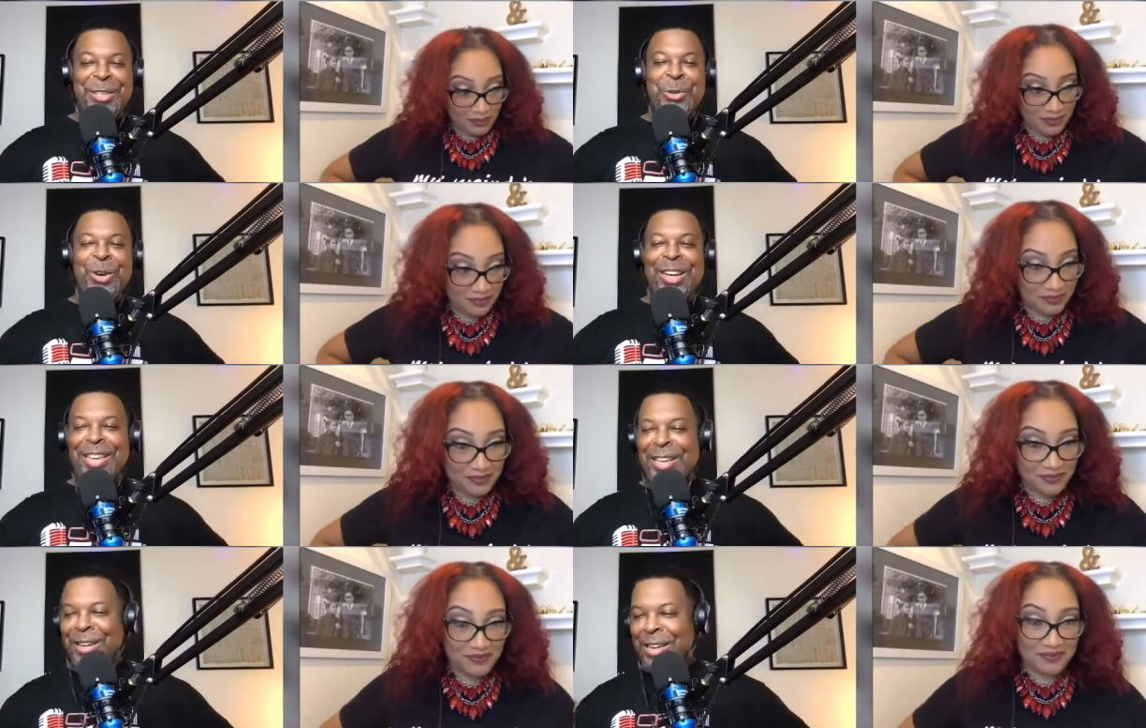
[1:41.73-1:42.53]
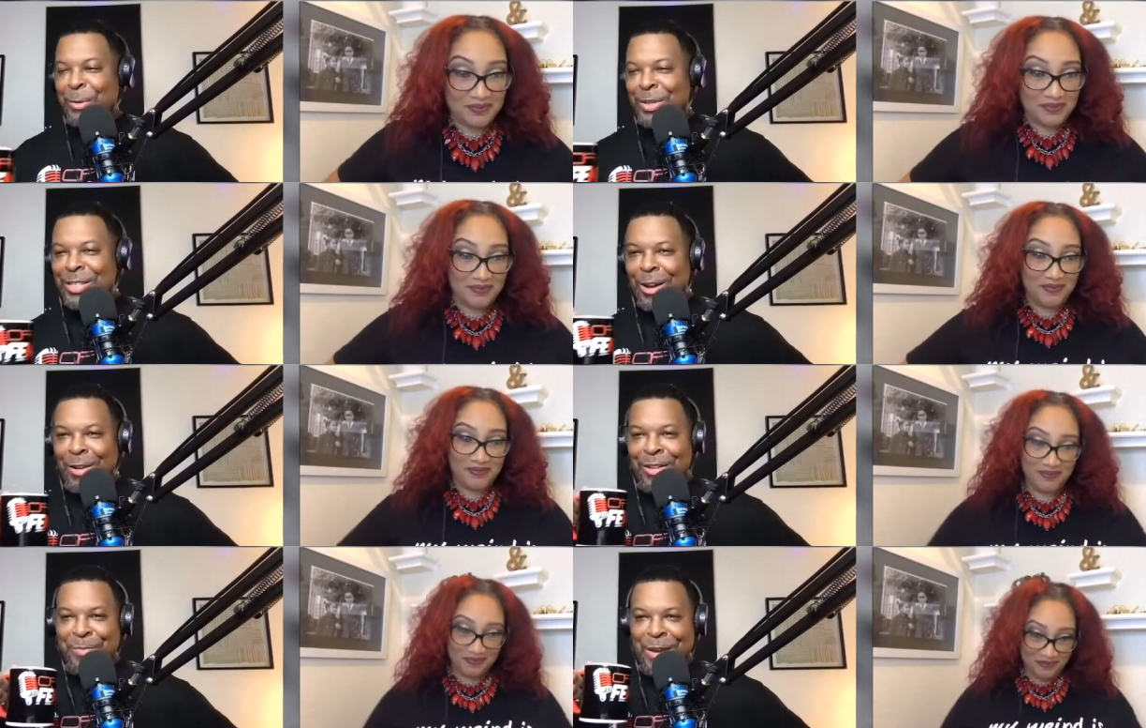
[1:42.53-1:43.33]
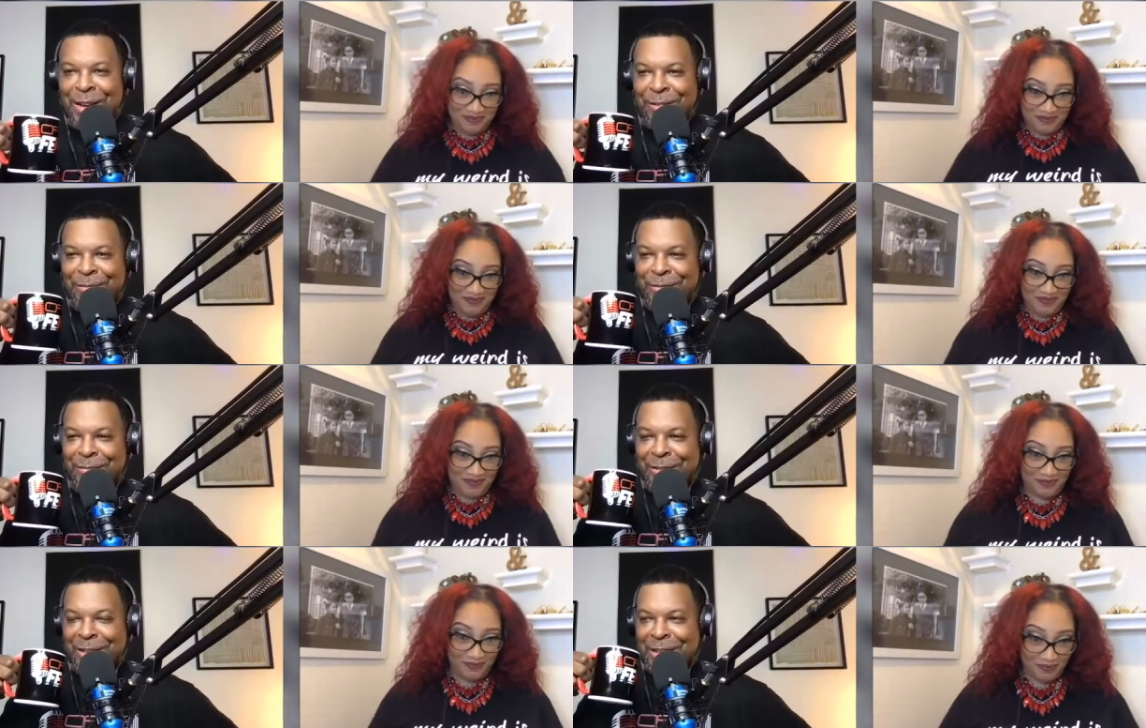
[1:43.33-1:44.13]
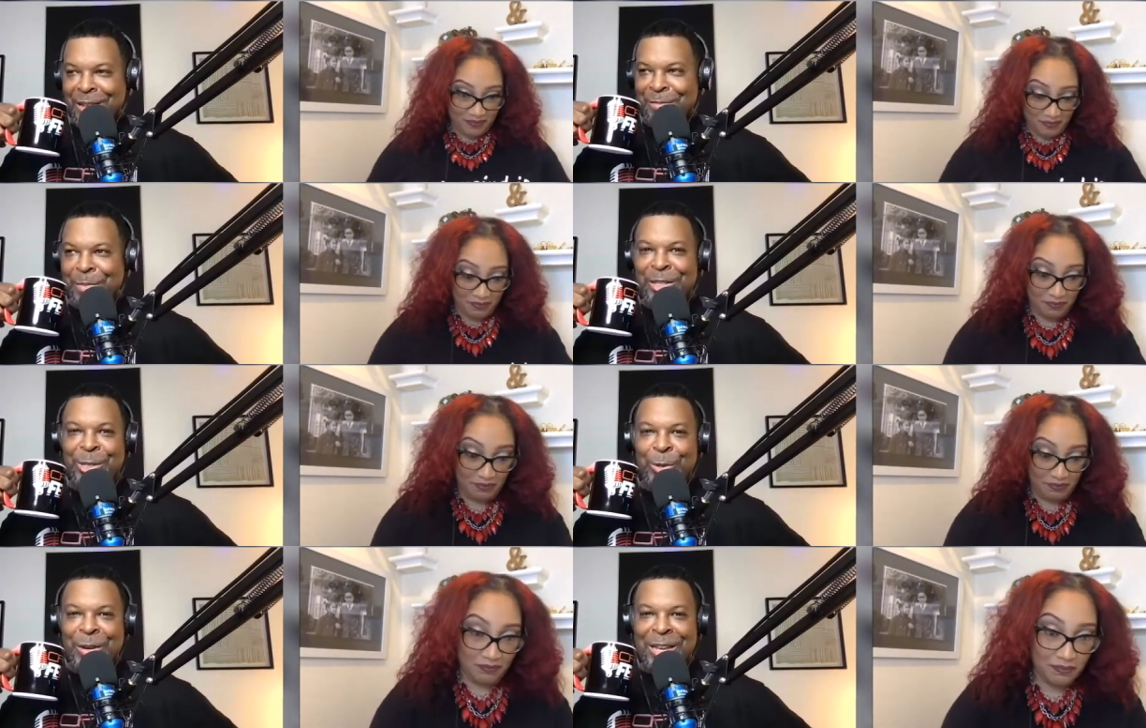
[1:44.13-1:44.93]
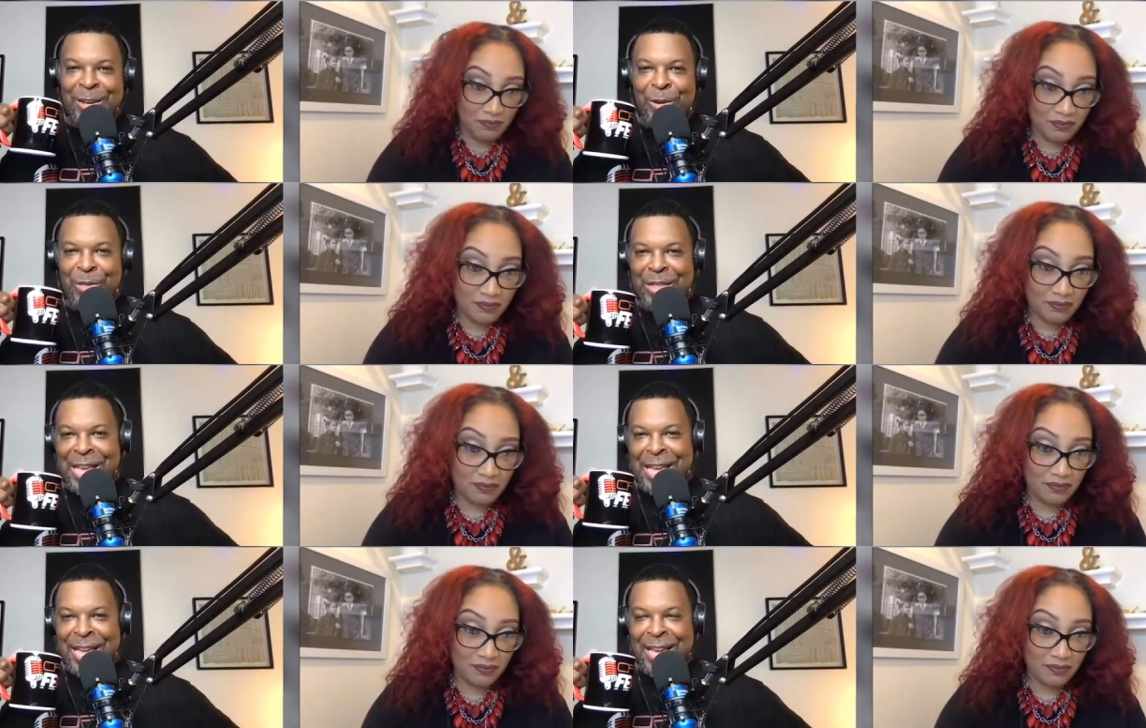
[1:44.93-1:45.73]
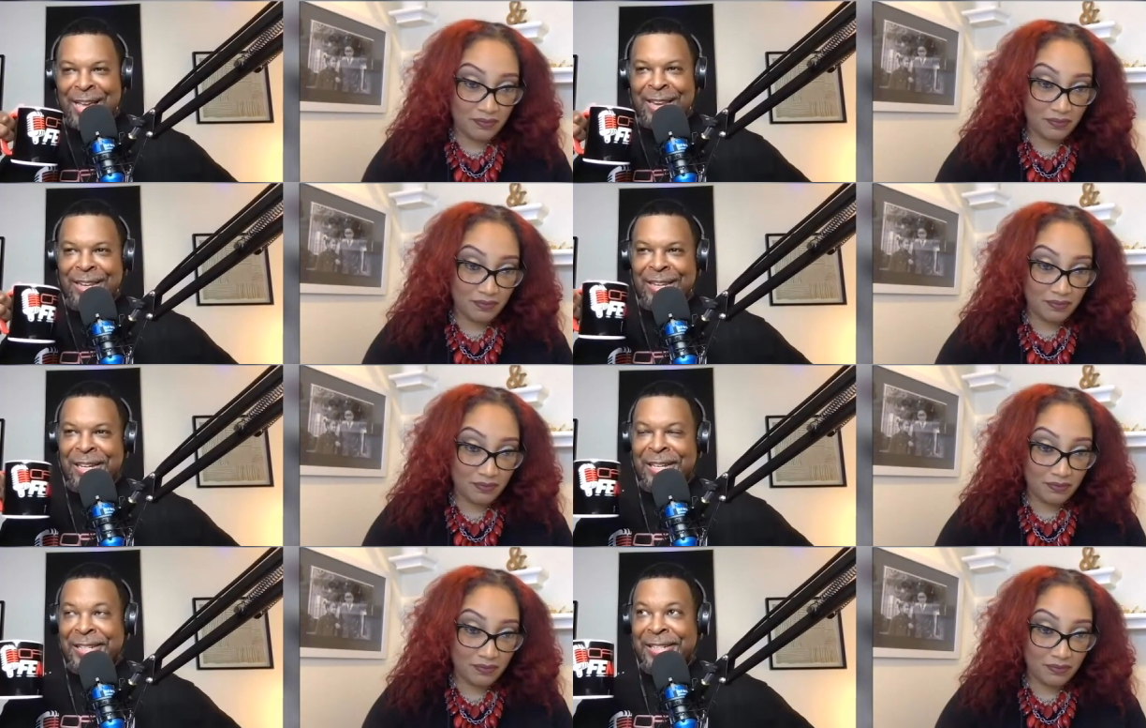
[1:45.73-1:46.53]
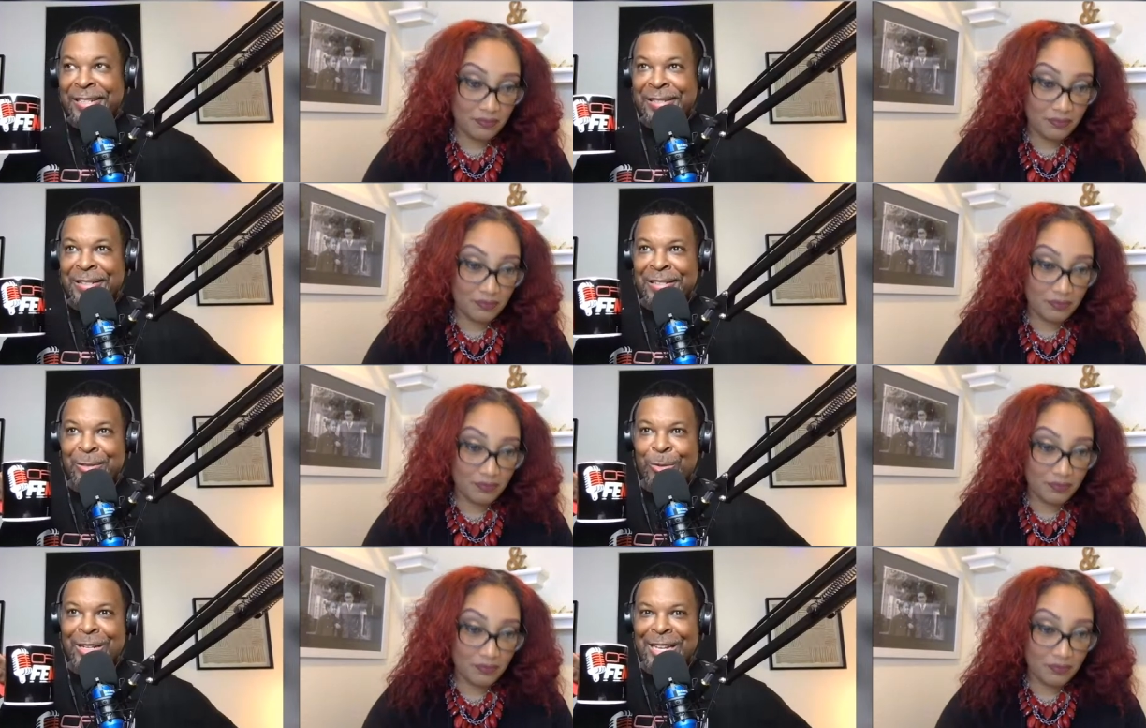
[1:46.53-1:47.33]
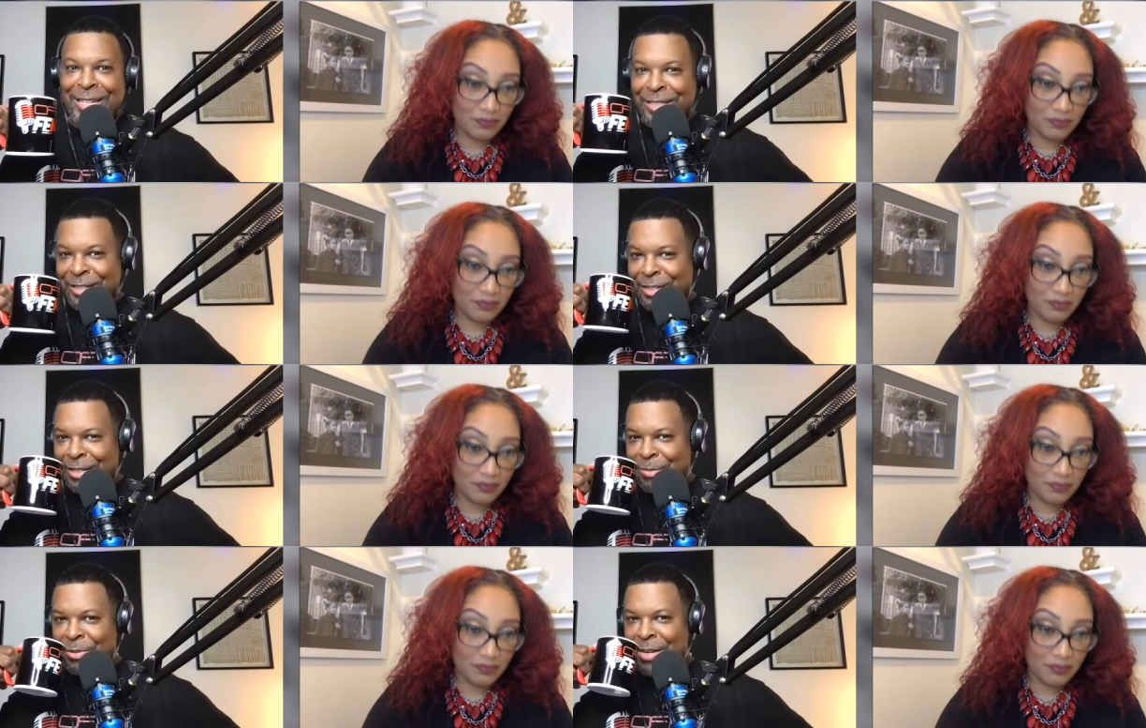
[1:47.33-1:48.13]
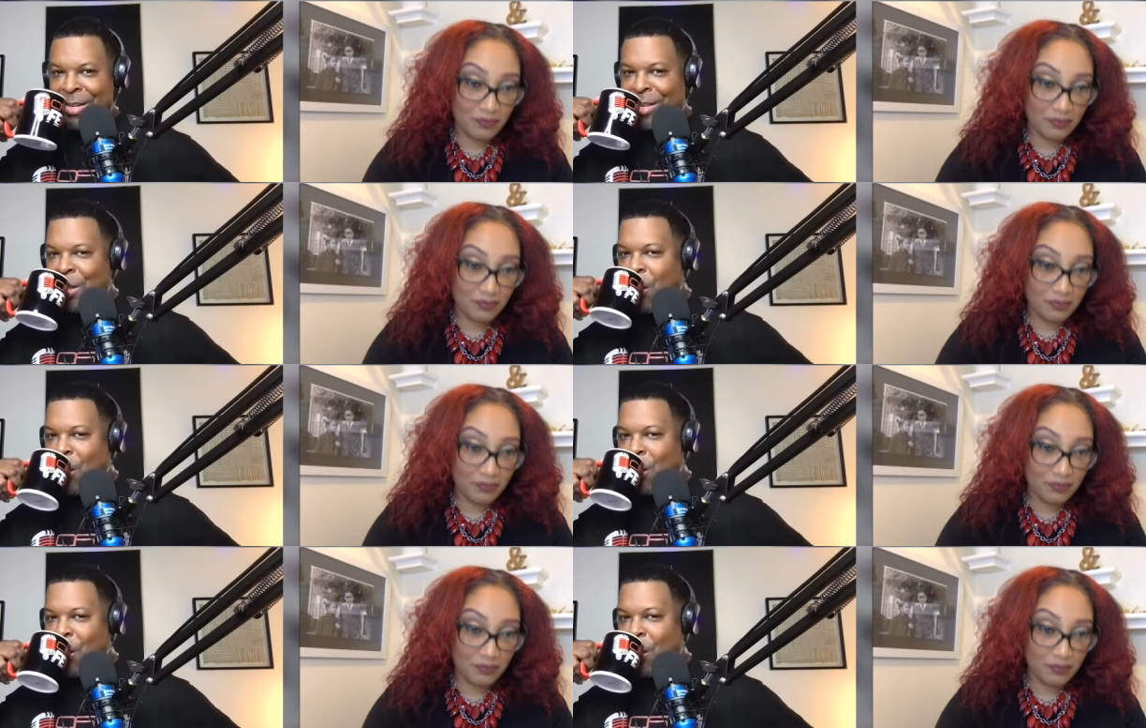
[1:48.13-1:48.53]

Speaker 1: you are here, and we're talking about mental health and uh, relationships, right?